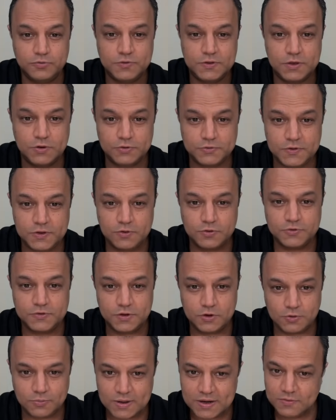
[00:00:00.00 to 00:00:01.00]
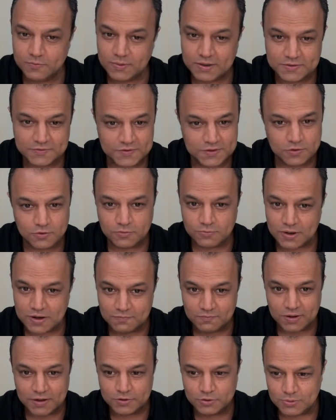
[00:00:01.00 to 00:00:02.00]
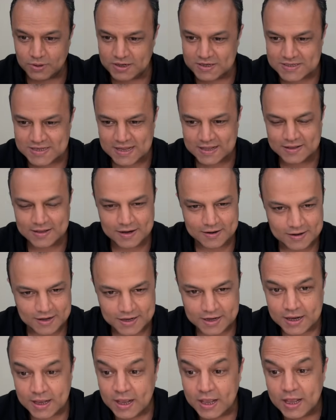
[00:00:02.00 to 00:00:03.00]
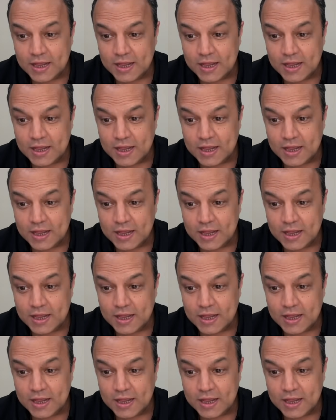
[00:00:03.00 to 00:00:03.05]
0, 0, 0, 1, 1, 0, 1, 1. You understand that, right?